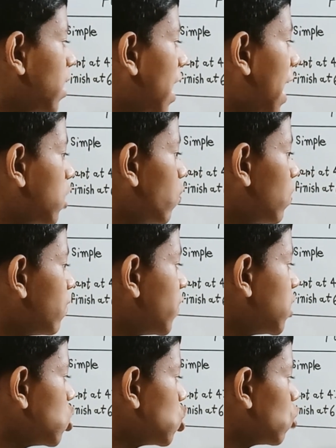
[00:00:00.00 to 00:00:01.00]
and you will
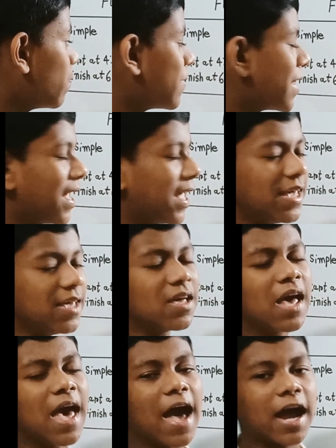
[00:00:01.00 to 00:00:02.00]
finish your playing
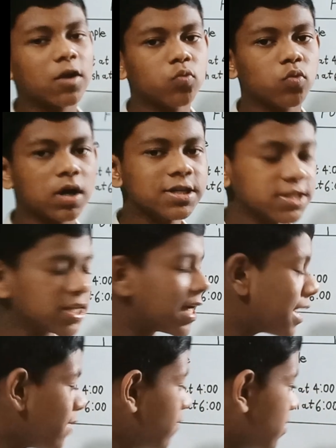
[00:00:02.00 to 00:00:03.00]
at what
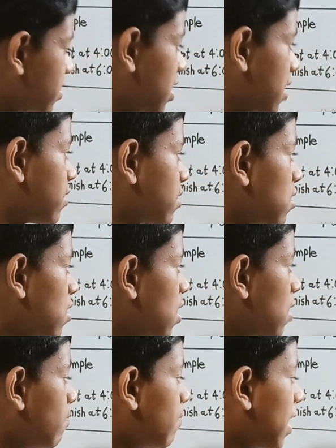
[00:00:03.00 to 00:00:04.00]
time? 6.
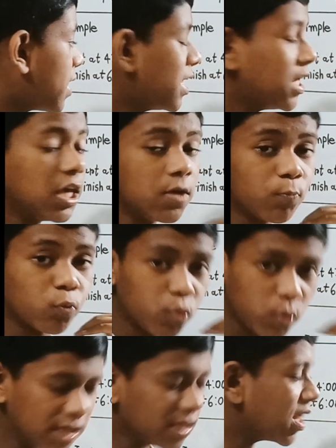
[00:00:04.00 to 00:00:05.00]
But if
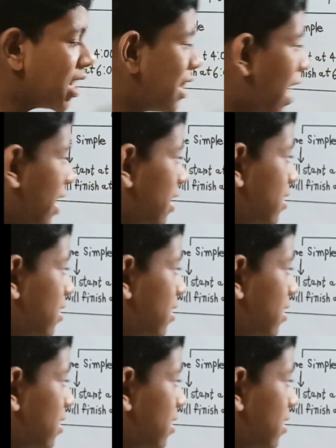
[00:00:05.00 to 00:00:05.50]
we say like